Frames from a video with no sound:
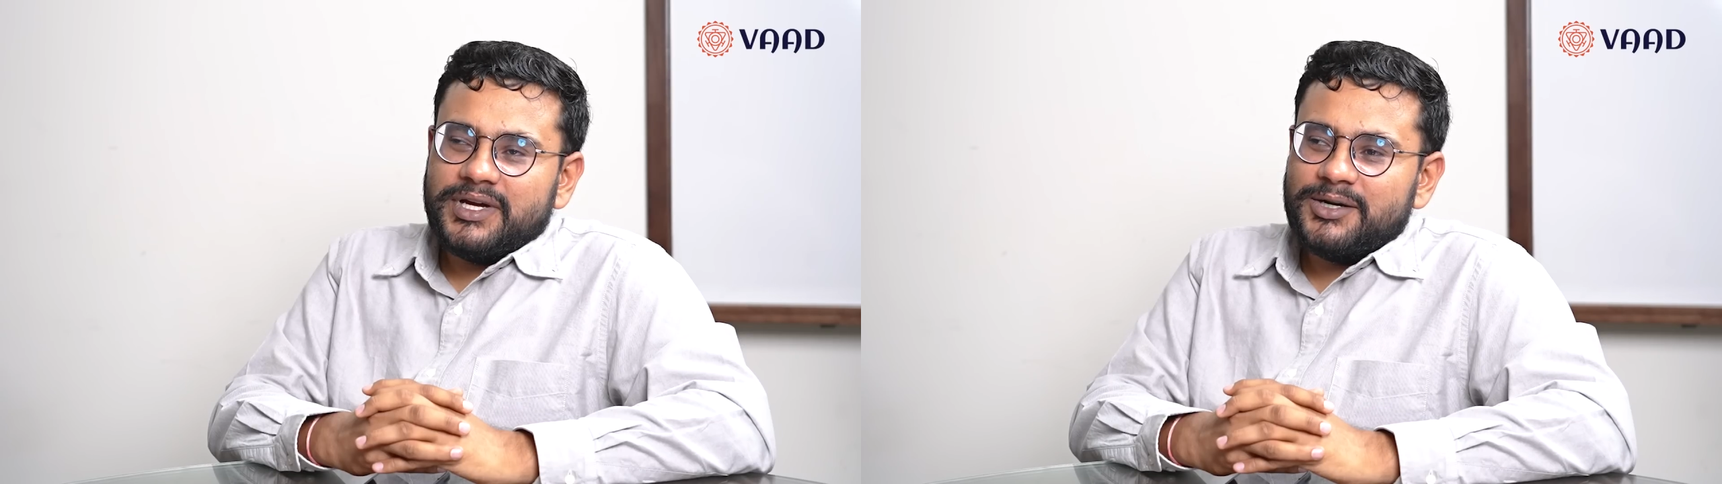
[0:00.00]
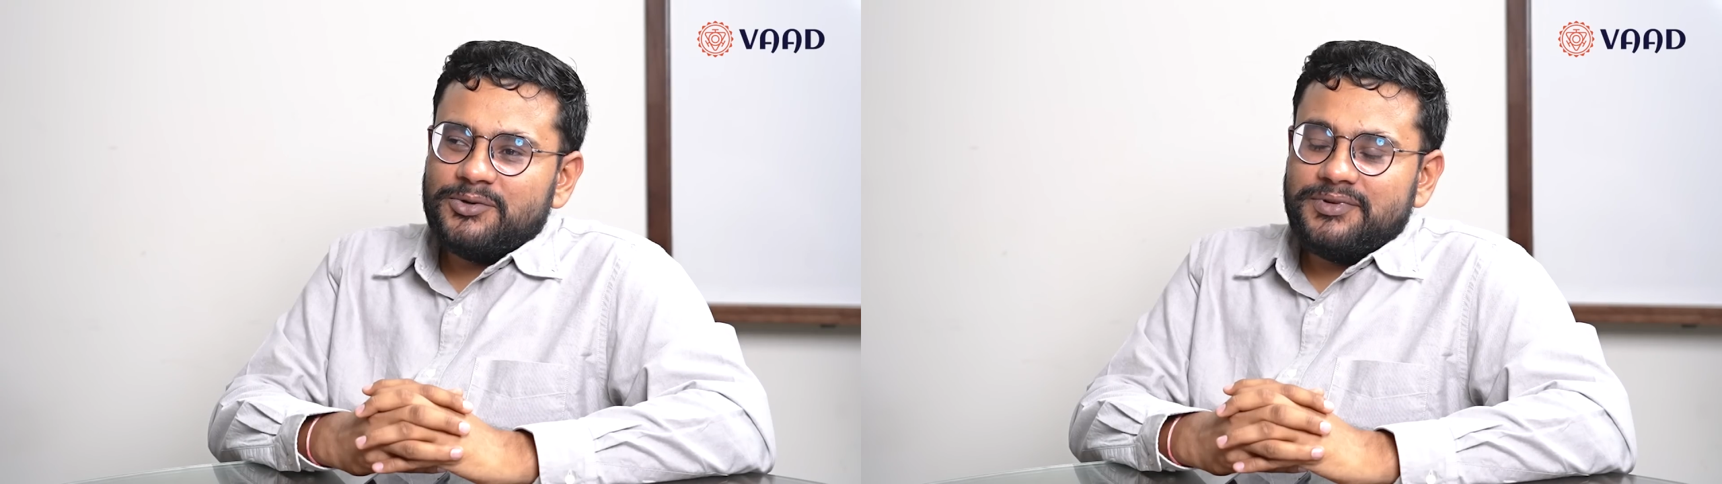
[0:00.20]

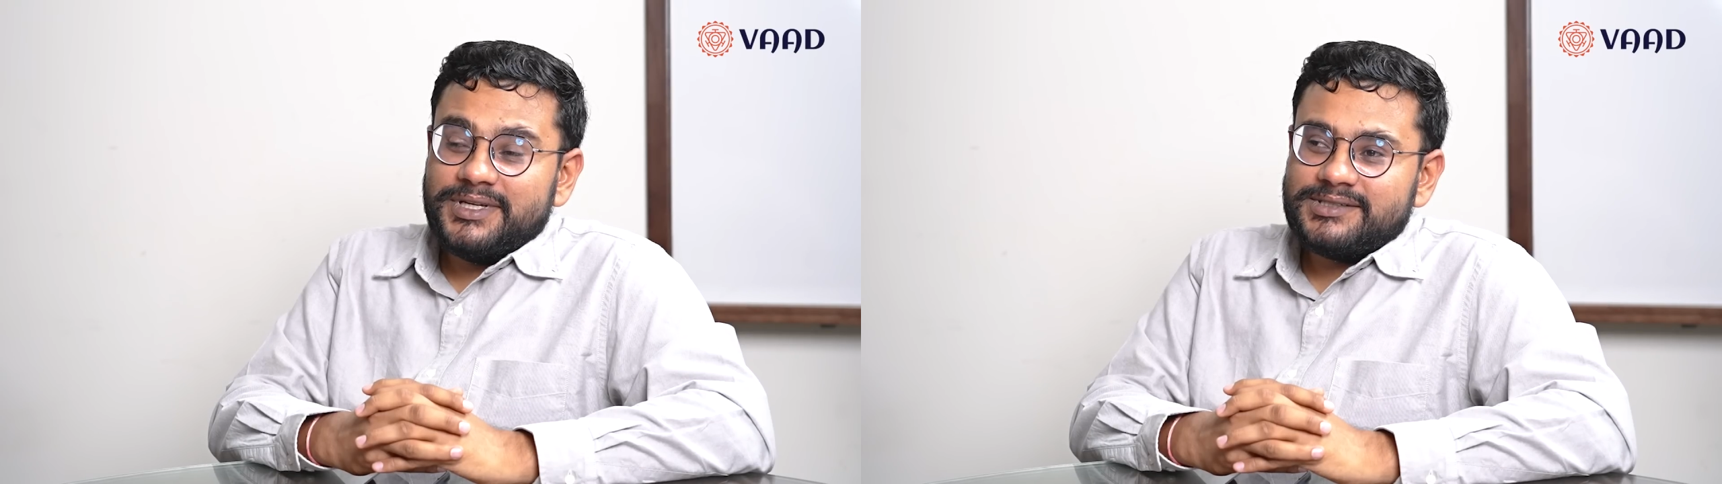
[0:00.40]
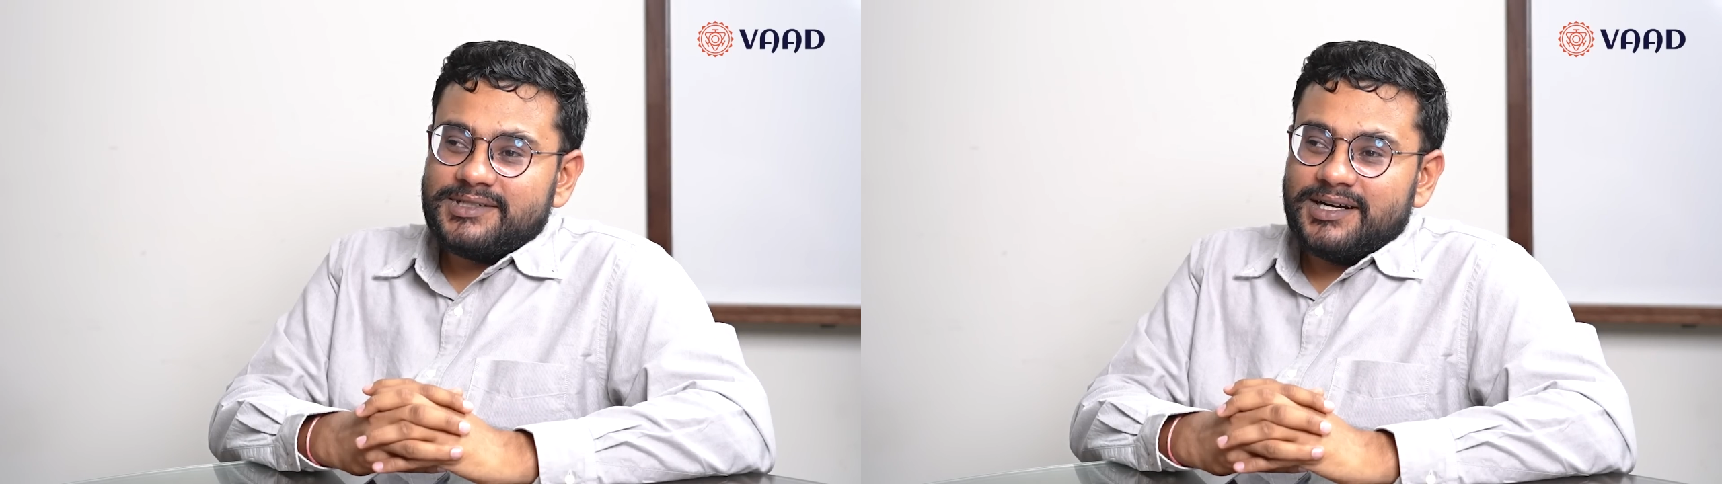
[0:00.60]
where do
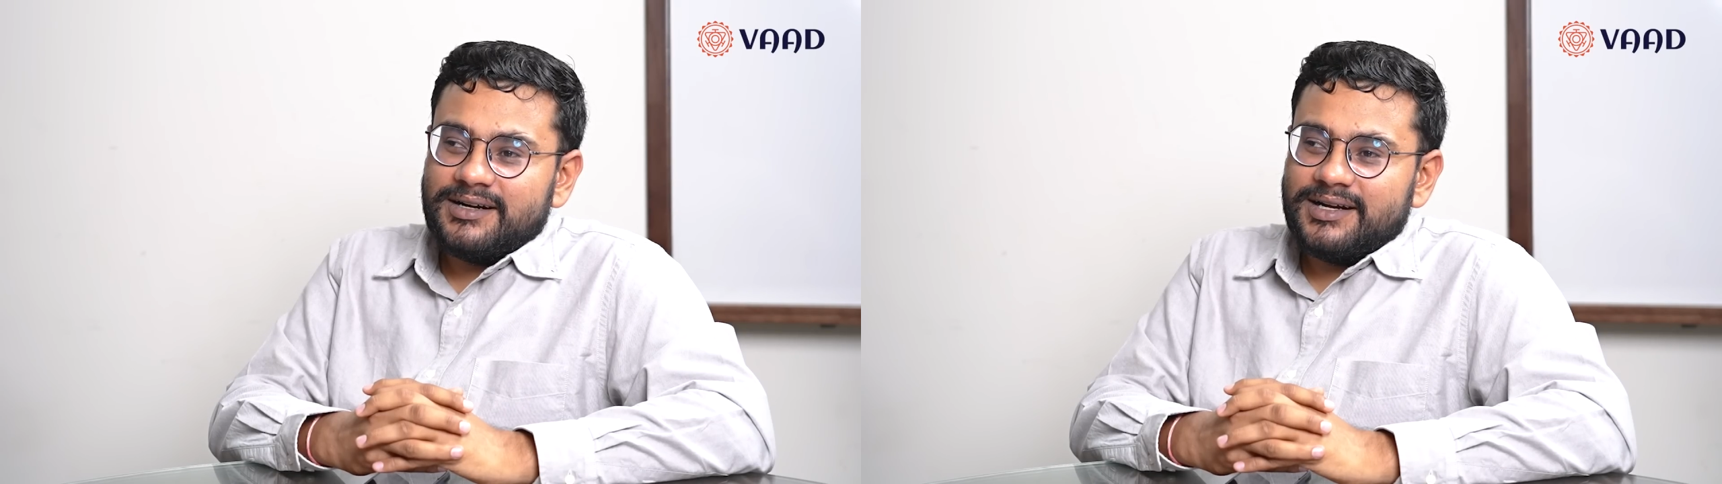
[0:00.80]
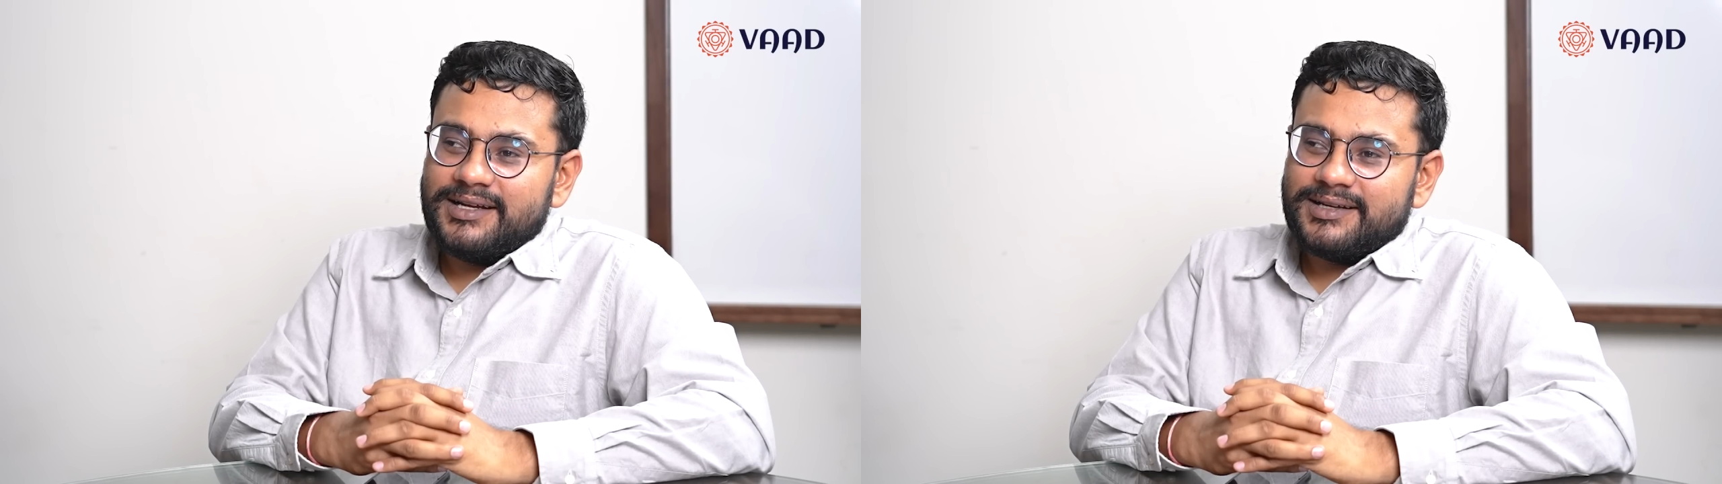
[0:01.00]
we
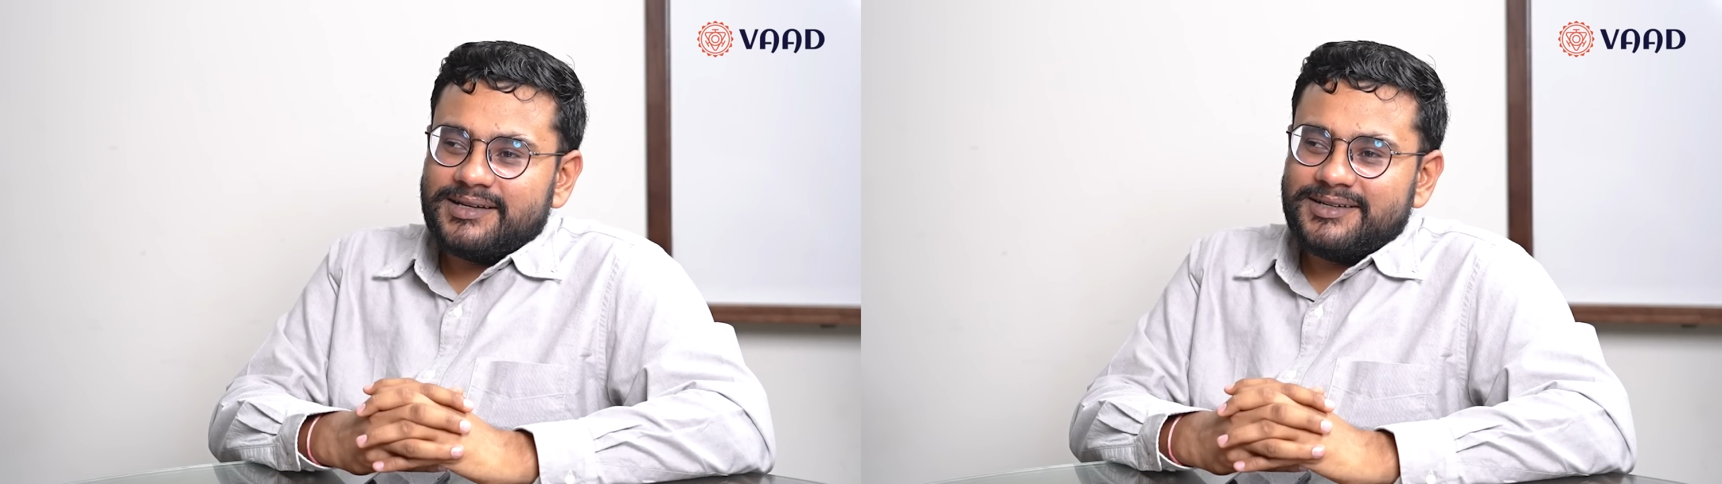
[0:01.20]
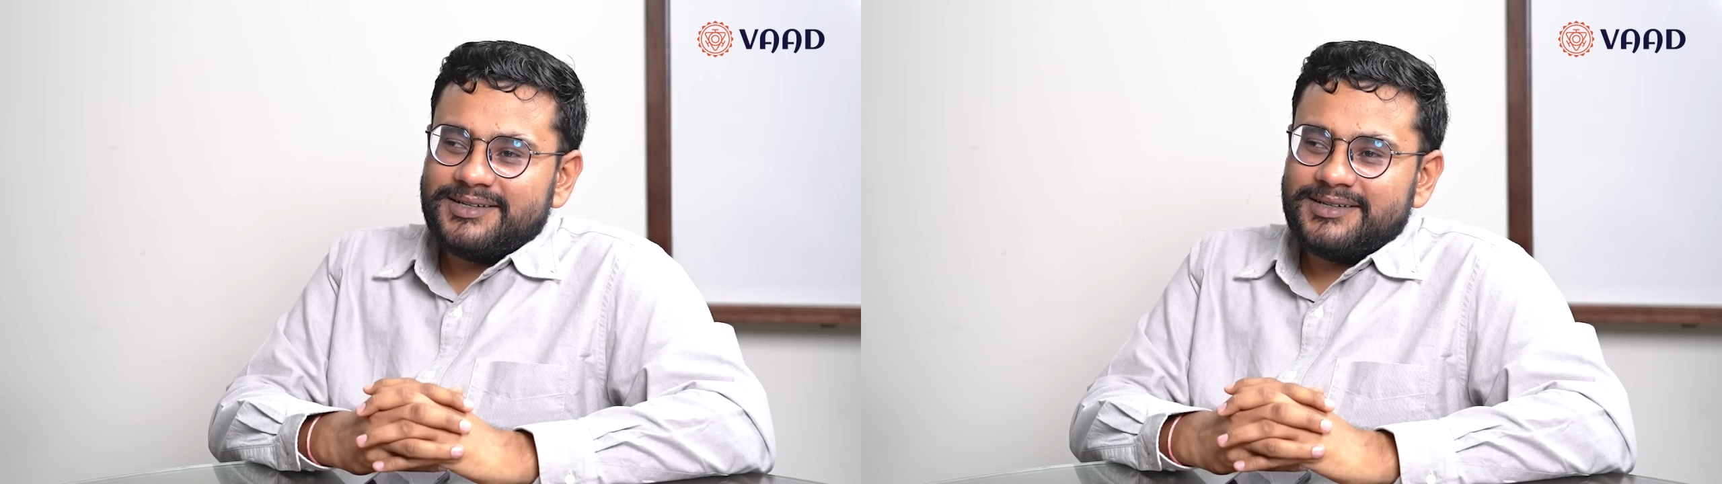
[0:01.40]
stand? Like